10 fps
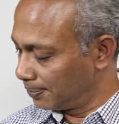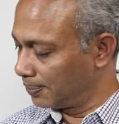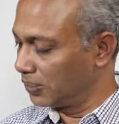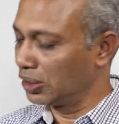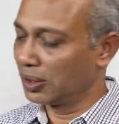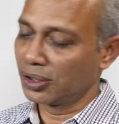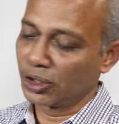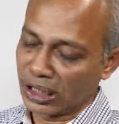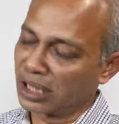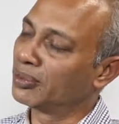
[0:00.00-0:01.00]

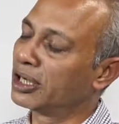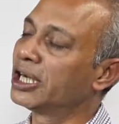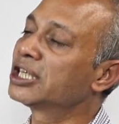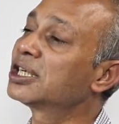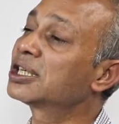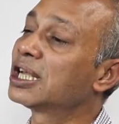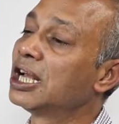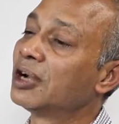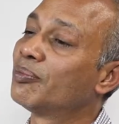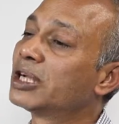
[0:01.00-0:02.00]
recommendations
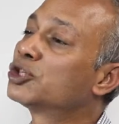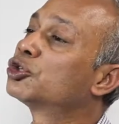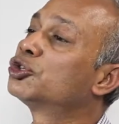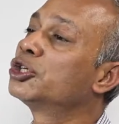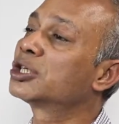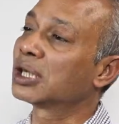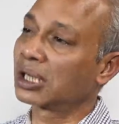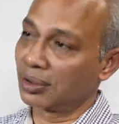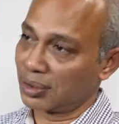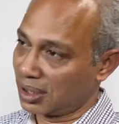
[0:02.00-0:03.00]
by Judicial
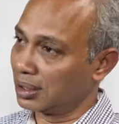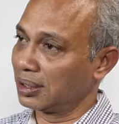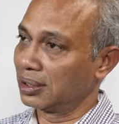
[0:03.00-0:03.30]
Council.